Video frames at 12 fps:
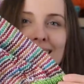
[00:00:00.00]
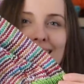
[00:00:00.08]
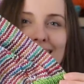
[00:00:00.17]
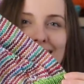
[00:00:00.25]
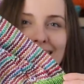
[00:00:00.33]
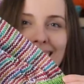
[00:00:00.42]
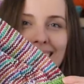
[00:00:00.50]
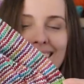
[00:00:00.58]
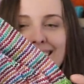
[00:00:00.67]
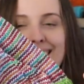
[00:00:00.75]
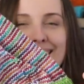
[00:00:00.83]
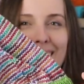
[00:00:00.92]
do you see
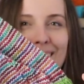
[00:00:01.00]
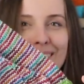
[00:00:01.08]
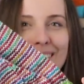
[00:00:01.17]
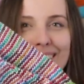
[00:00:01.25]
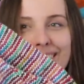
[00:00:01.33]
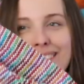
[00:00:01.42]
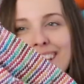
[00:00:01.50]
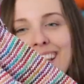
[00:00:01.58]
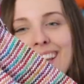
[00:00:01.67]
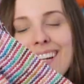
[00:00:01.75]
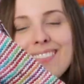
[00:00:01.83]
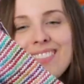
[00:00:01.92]
it? So cool,
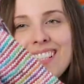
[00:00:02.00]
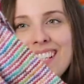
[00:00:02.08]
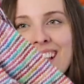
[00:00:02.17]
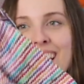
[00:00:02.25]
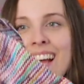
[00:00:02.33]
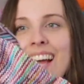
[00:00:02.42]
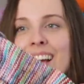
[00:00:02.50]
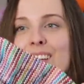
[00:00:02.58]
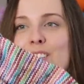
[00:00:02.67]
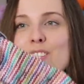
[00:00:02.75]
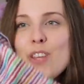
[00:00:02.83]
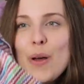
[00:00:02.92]
I love it.
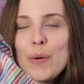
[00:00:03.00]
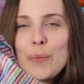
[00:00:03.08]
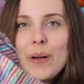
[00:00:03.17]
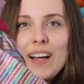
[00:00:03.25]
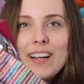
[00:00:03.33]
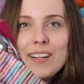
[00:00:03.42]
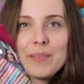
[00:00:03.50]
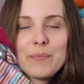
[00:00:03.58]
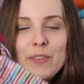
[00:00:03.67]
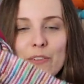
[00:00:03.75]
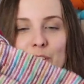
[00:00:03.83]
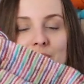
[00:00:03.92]
So
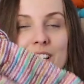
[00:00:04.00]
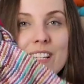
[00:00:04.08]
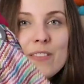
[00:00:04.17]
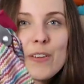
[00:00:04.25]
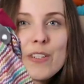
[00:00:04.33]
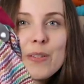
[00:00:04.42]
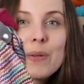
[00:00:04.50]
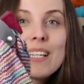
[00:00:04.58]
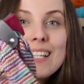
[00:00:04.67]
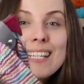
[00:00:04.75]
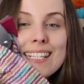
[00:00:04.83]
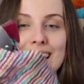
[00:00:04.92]
um, first things first, so
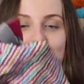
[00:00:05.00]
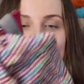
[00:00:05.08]
it is a